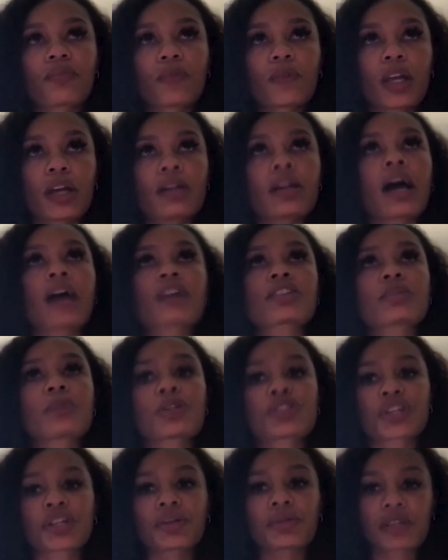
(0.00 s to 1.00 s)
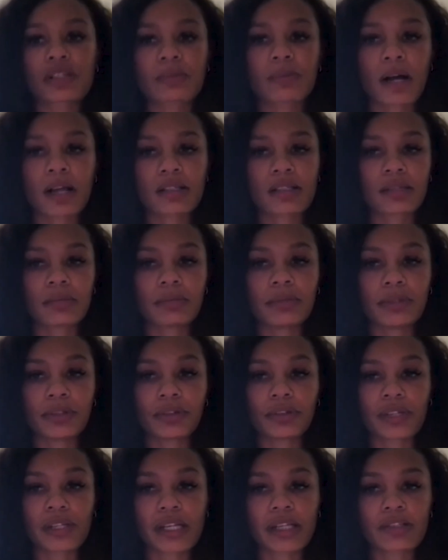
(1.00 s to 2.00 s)
not so much like a
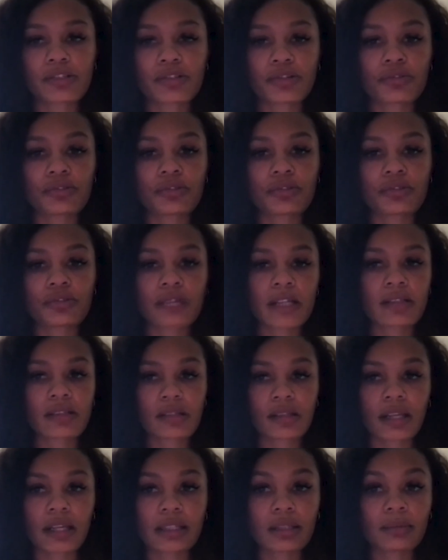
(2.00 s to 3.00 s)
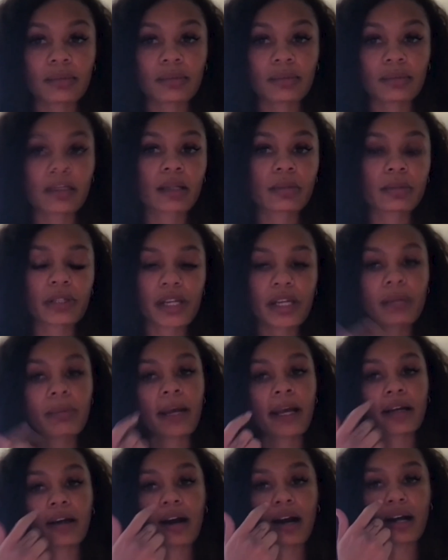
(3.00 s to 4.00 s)
responsibility to speak to like the Black community in
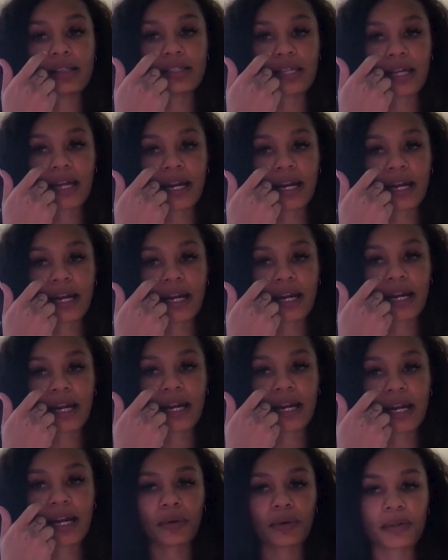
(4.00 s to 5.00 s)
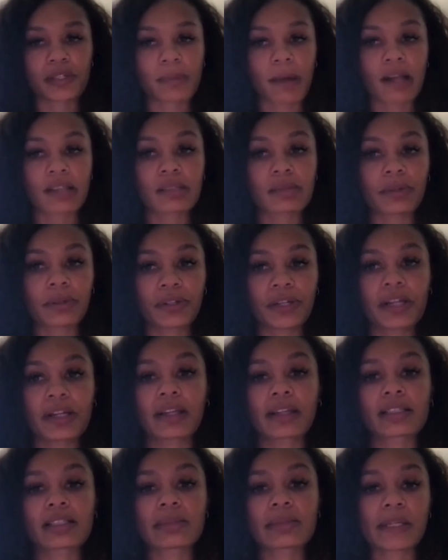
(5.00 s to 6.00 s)
my content. I think I just feel a responsibility to
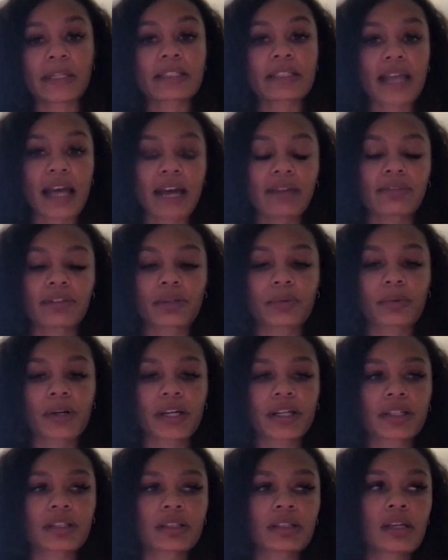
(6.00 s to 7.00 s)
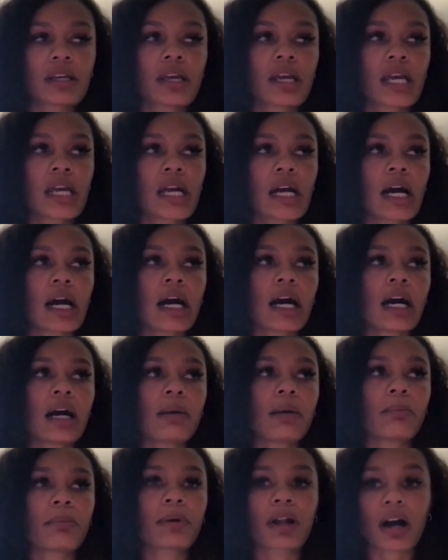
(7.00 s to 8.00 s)
like speak to everyone.
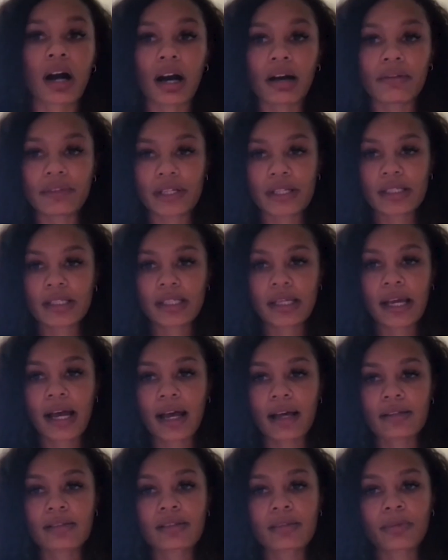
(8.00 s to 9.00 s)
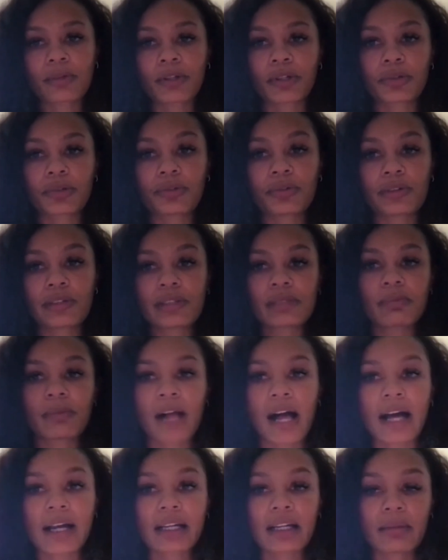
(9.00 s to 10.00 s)
But obviously as someone who is
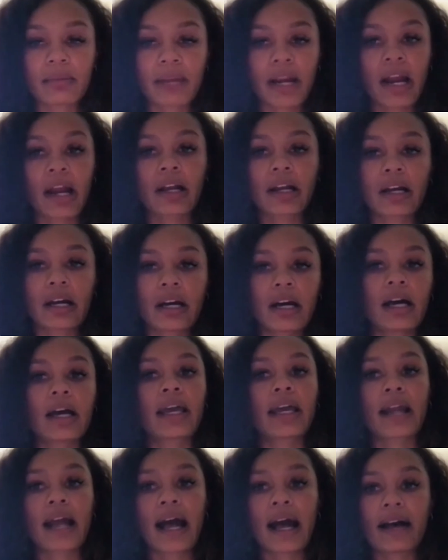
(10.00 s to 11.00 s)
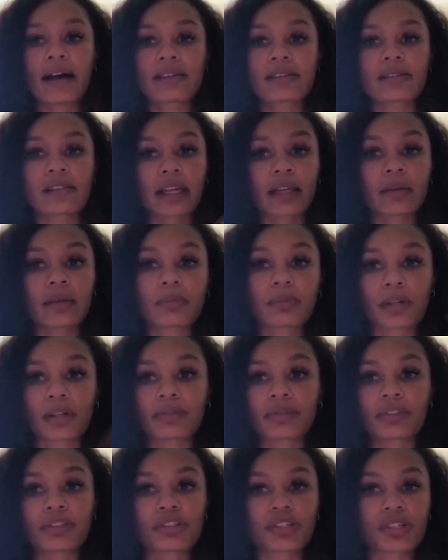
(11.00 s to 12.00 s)
Black in America and has like
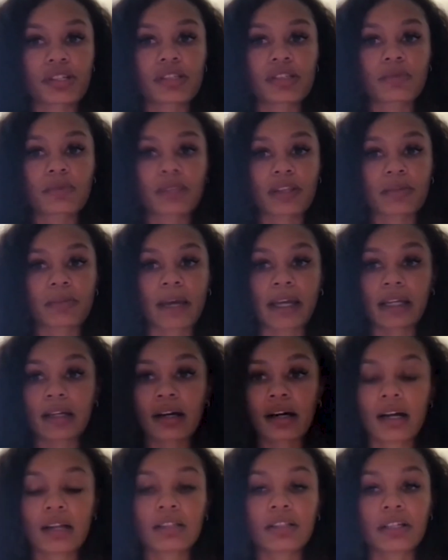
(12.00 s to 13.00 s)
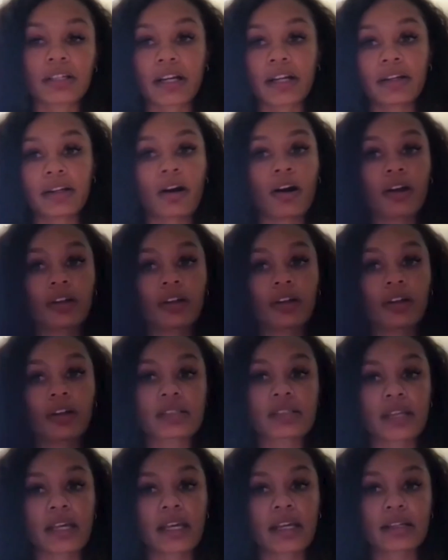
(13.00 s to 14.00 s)
privileges with my color and all these
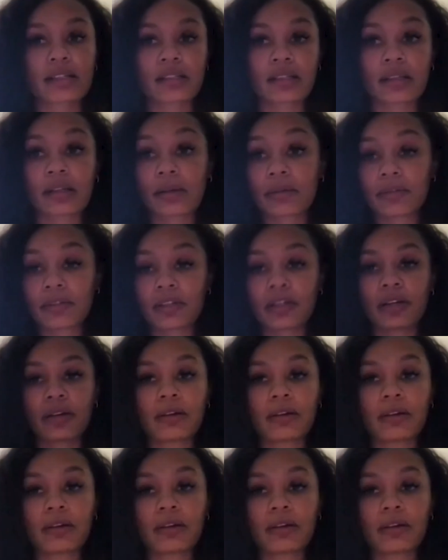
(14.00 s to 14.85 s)
things and the